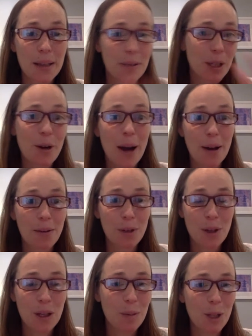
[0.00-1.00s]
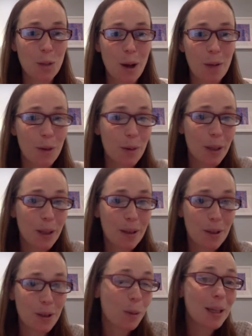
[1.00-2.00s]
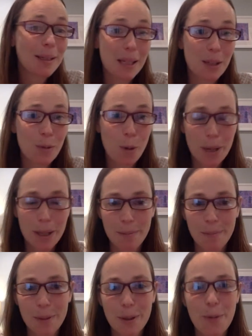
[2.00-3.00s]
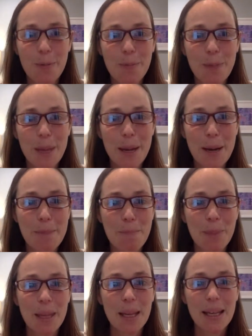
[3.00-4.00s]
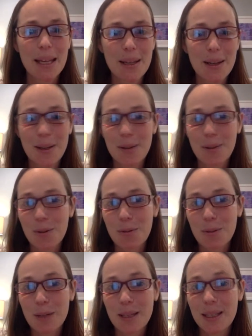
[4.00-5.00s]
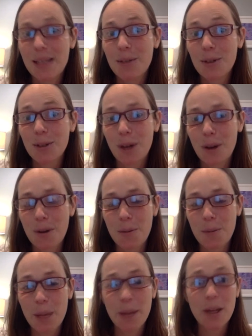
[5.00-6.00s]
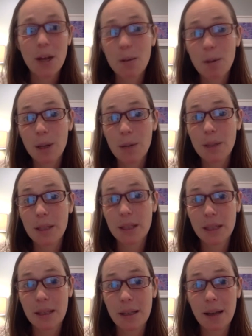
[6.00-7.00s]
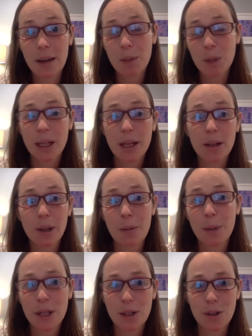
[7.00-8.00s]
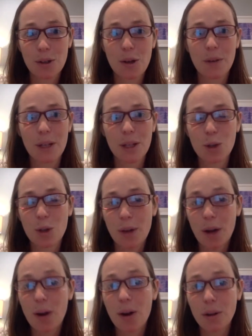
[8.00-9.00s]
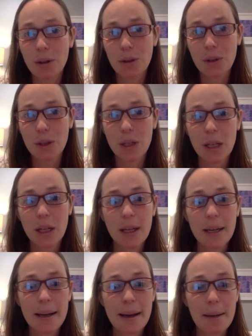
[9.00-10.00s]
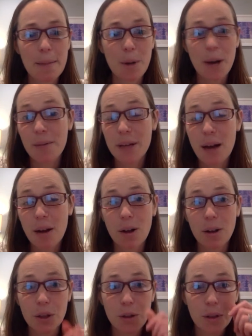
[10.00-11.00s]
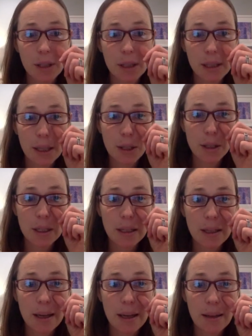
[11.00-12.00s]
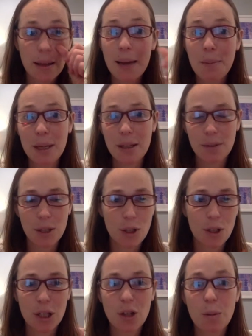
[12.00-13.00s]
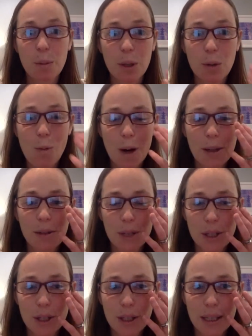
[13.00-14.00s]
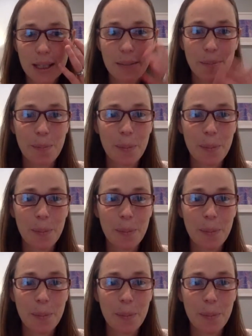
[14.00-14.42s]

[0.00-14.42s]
to figure out if you need B12, you really, there's a blood test for it. So um, you can sort of uh, see if you're low. And the other one that we see, uh, particularly in patients who have a history of alcohol use um, or heavy alcohol use, is actually uh, thiamine deficiency or B1 deficiency.